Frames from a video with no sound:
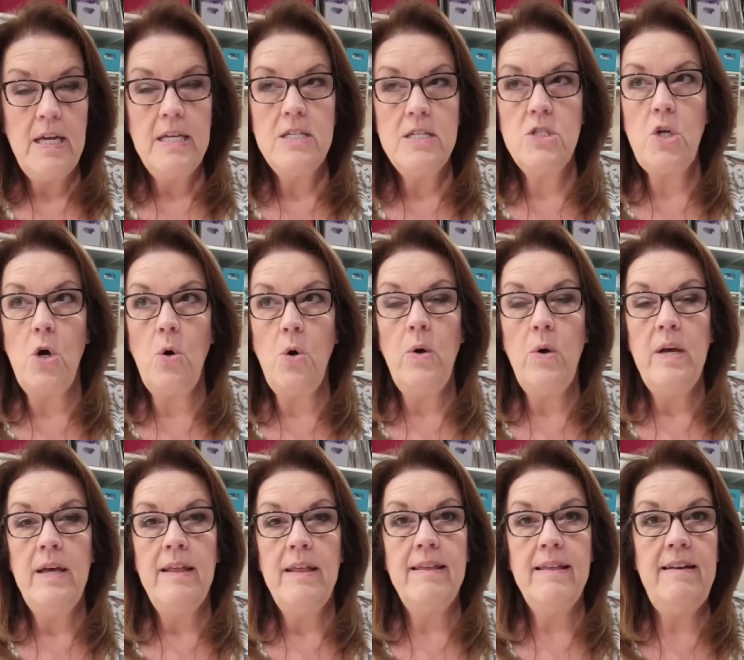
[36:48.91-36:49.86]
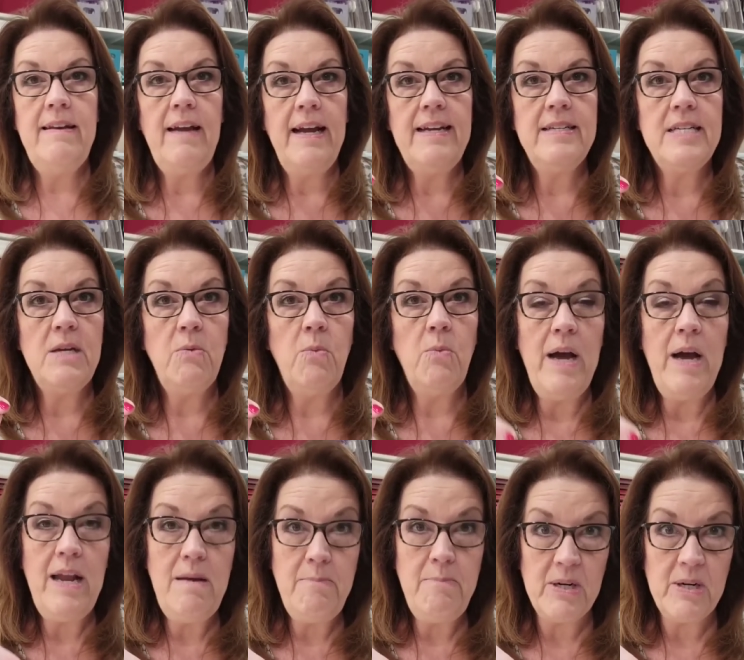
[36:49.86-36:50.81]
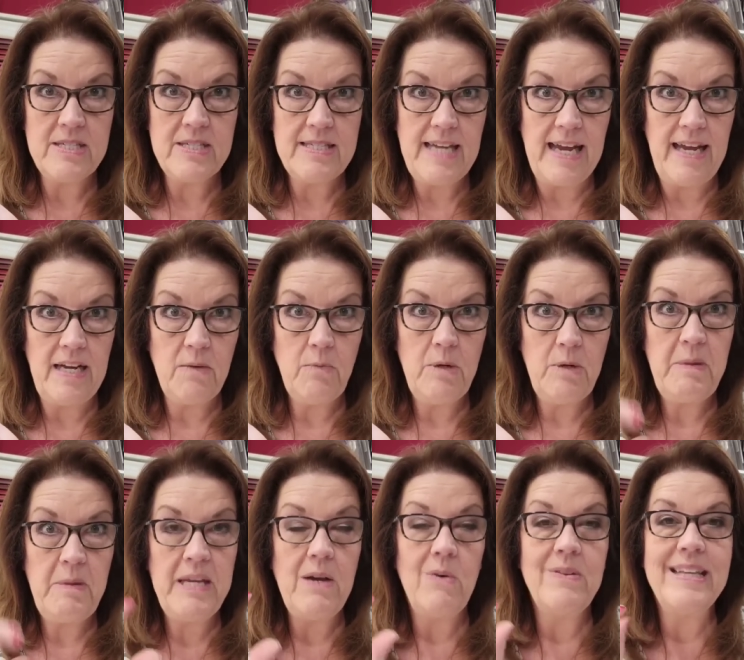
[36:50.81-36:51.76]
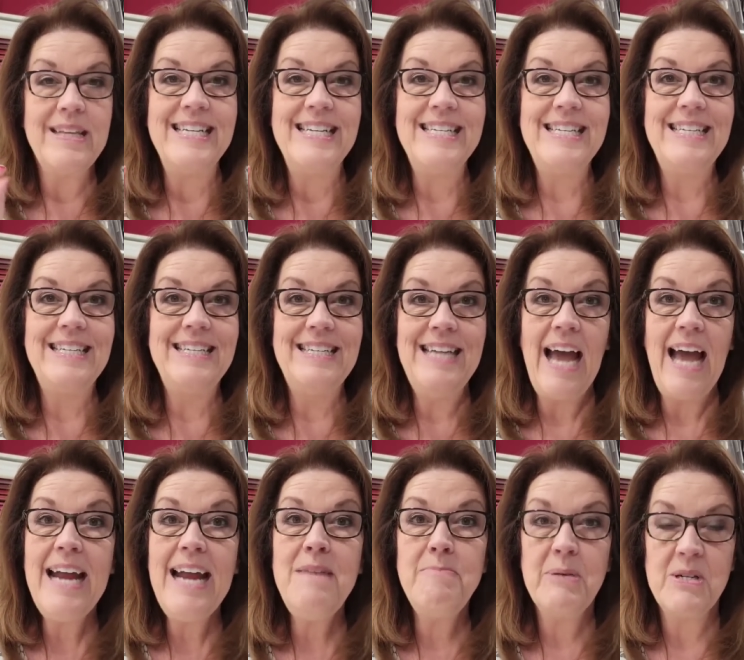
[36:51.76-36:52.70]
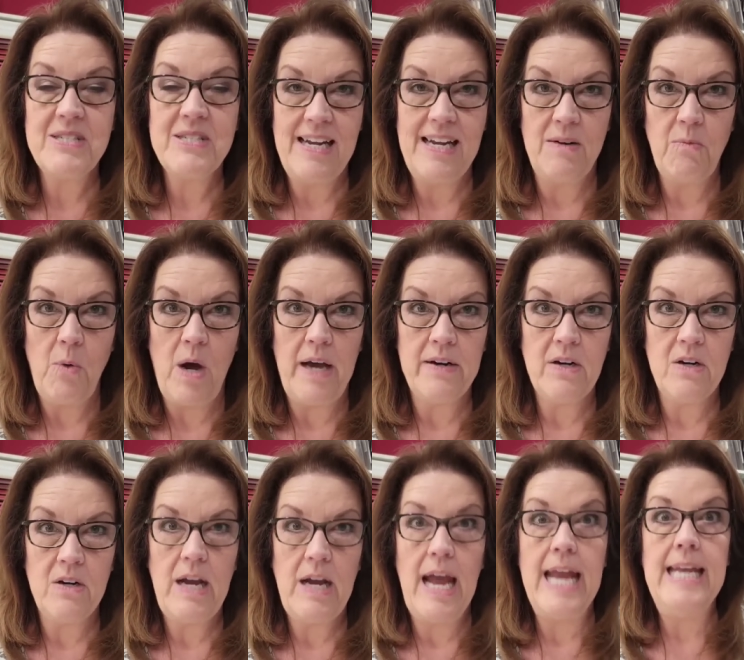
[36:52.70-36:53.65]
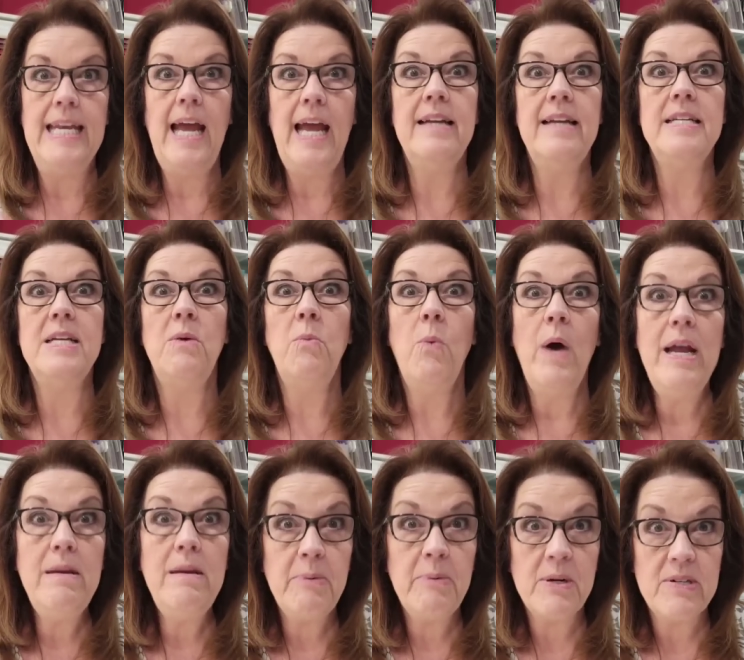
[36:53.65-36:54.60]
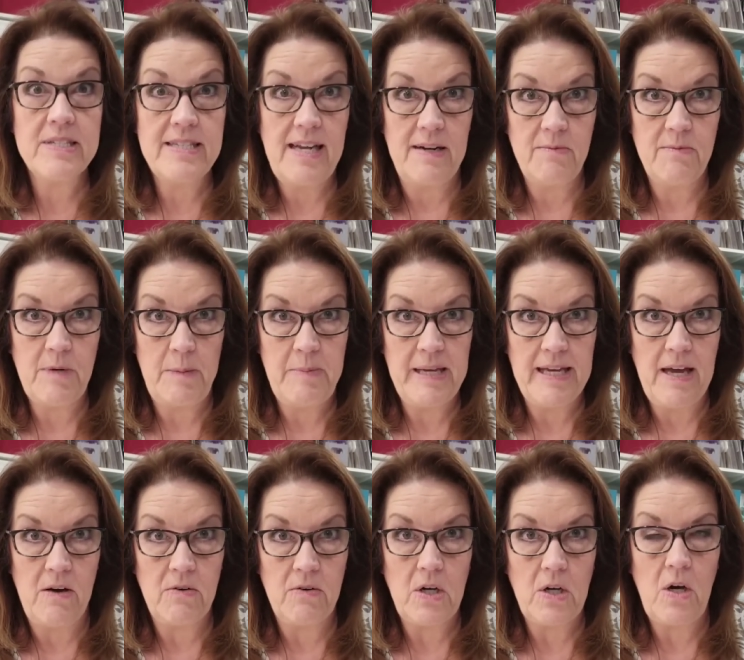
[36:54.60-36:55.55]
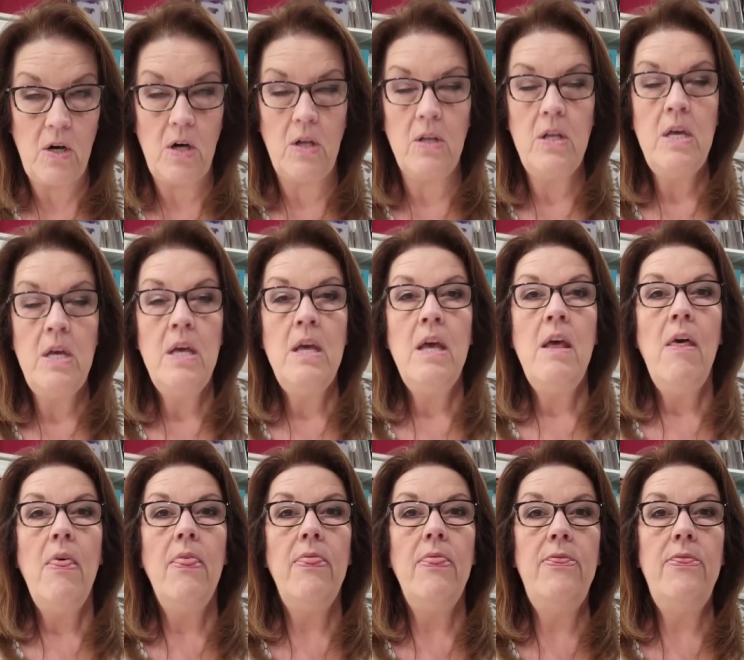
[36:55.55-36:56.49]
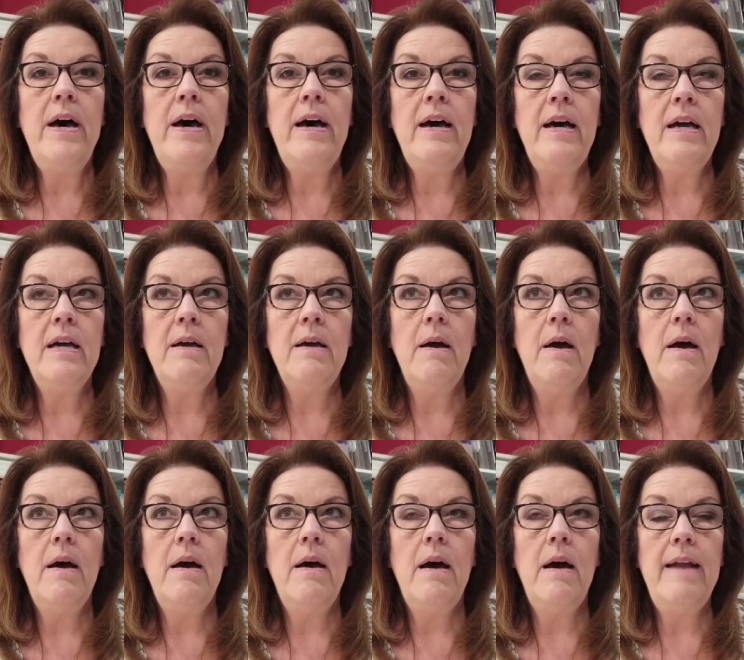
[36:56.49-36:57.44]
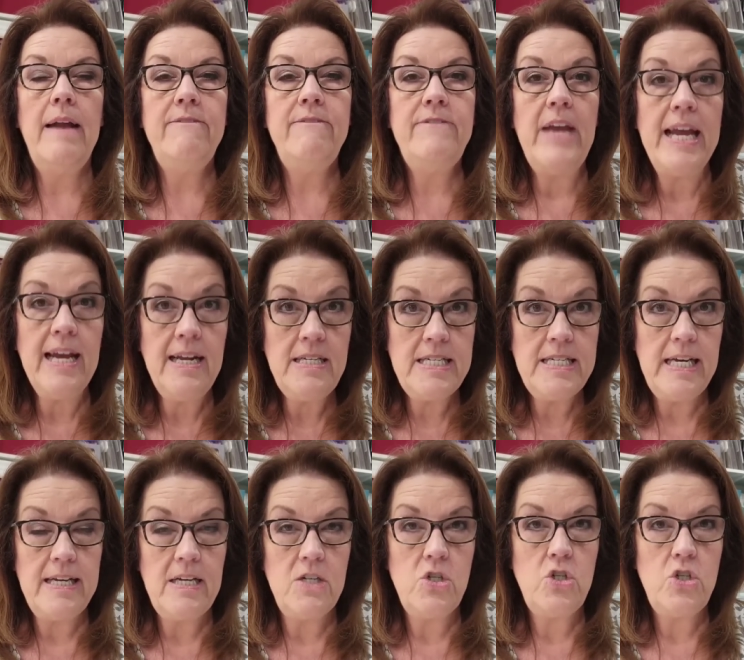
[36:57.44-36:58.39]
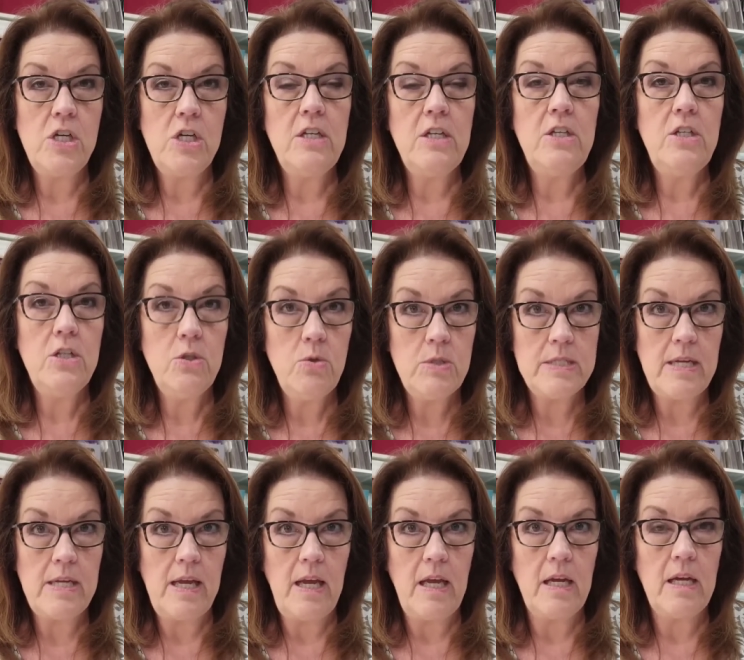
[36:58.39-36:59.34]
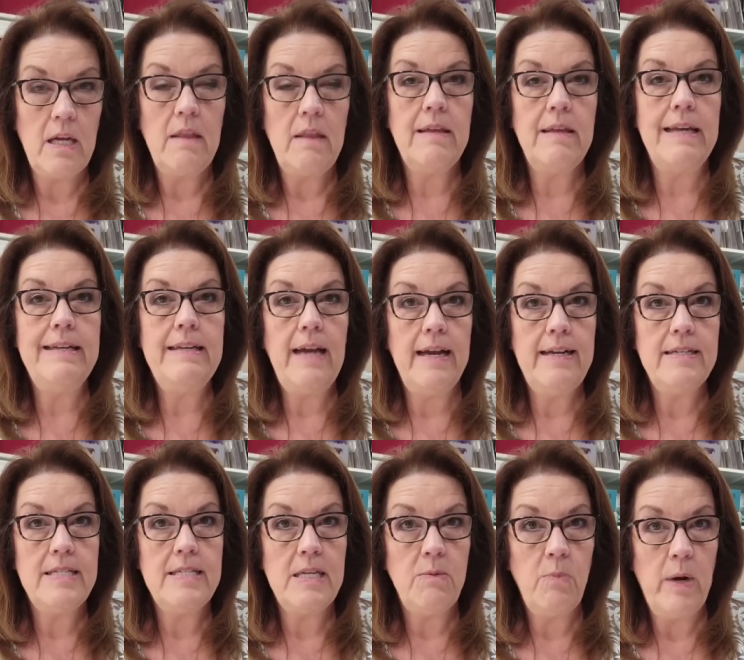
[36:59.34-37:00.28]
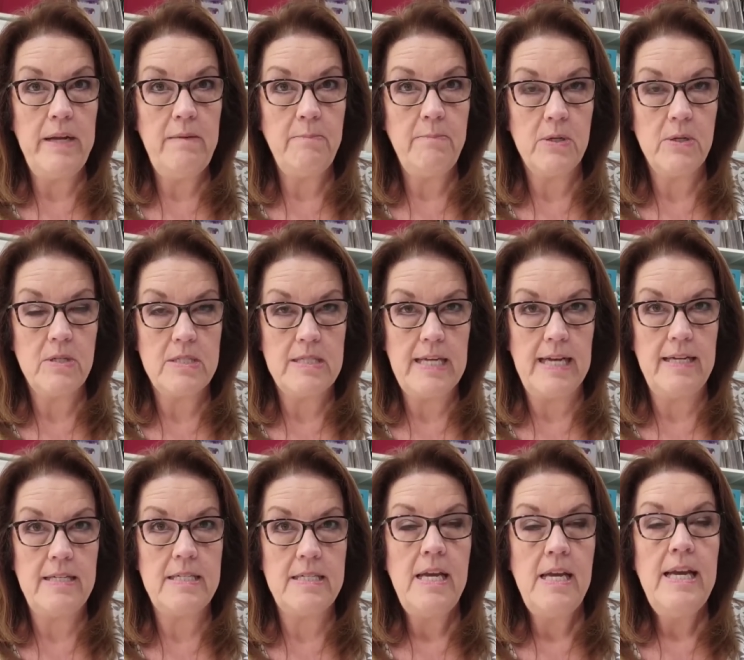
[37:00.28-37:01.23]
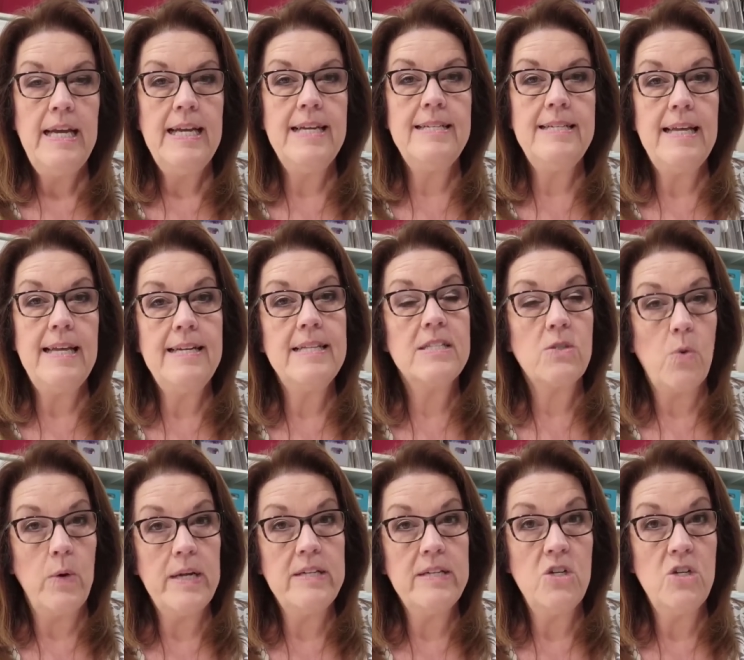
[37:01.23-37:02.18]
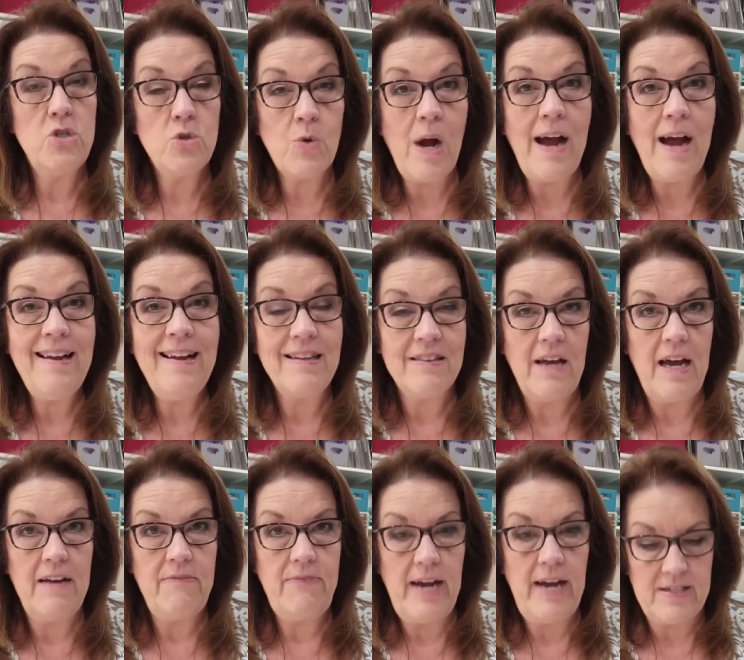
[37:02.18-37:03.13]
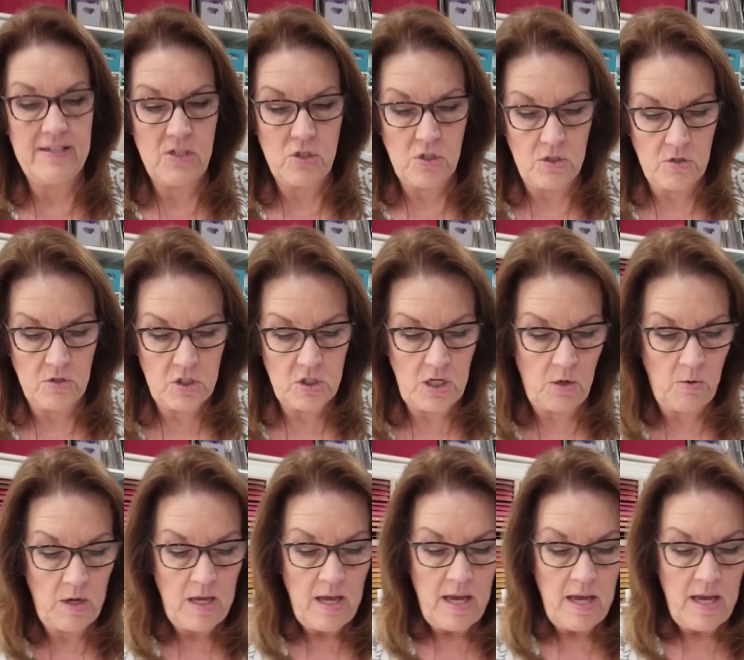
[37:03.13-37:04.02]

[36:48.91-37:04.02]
So, the 91% would be only 9% water and 91% rubbing alcohol. The advantage to using the 91% is that it's going to dry a lot faster. So